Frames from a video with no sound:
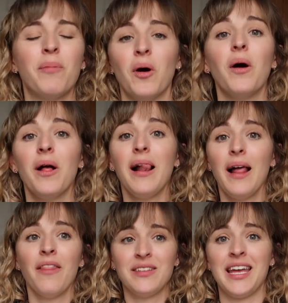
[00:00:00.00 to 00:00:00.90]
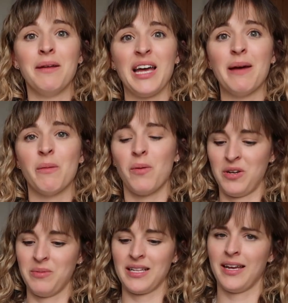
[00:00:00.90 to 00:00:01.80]
But at the same time my
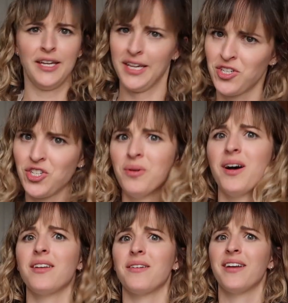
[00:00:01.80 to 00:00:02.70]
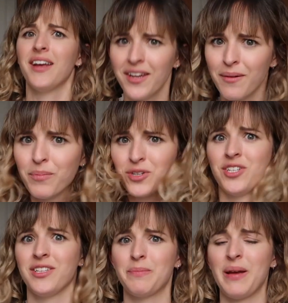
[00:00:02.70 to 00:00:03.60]
body was like, yes you are doing it, you're
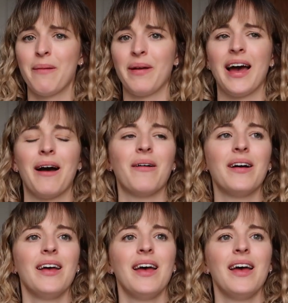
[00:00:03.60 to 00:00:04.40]
pushing this baby out.